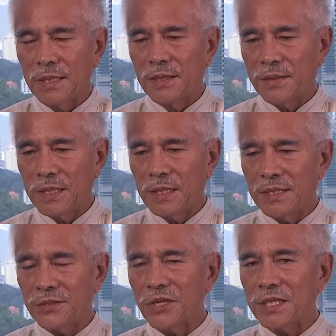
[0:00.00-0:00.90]

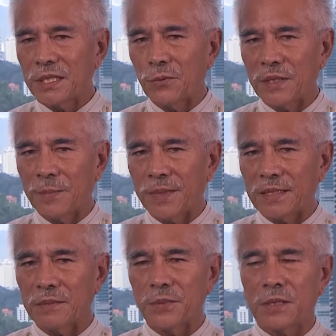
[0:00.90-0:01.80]
the change in the weather
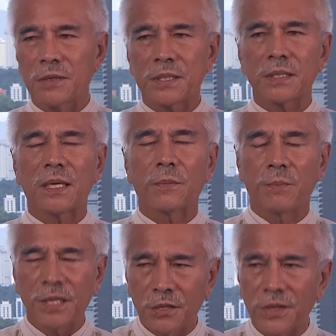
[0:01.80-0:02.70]
pattern, because
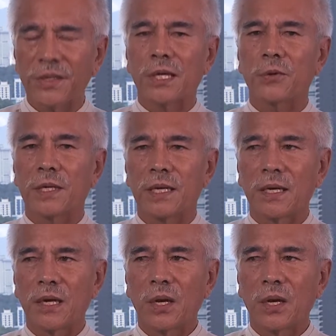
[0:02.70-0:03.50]
being on the equator,